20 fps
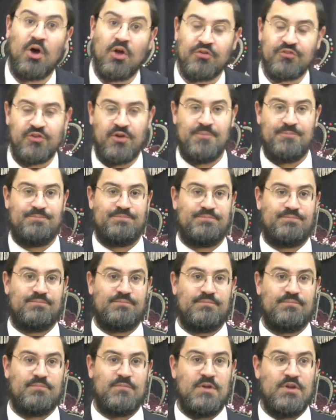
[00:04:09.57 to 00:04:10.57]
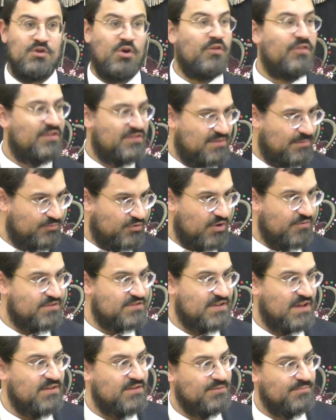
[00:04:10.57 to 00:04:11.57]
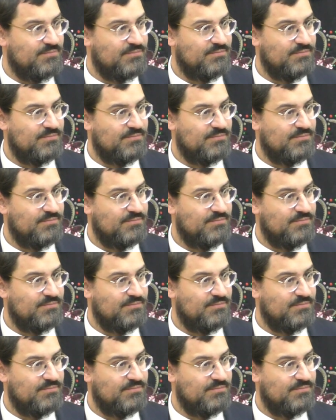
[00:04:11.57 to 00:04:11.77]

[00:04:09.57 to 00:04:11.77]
asa. You know what the Chasam Sofer said?